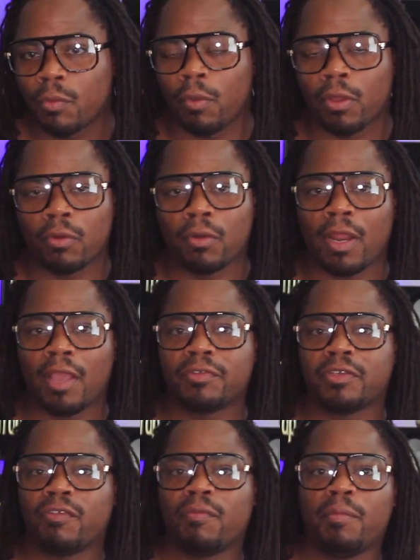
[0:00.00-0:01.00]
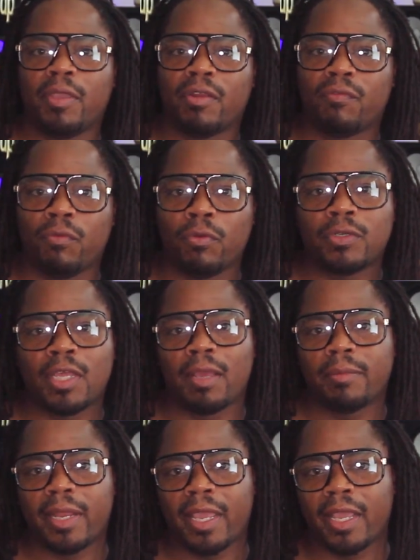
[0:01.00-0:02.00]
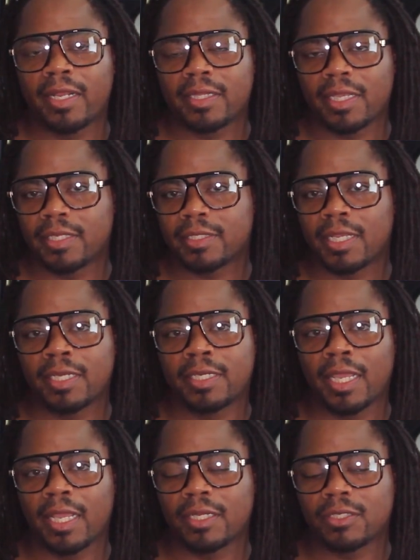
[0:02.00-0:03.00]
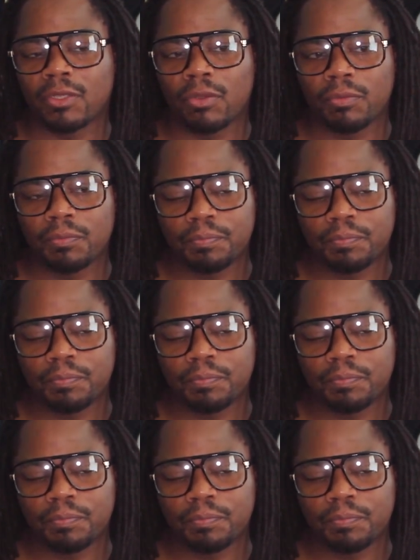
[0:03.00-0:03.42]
regular life stuff and being a full-time dad and things like that. So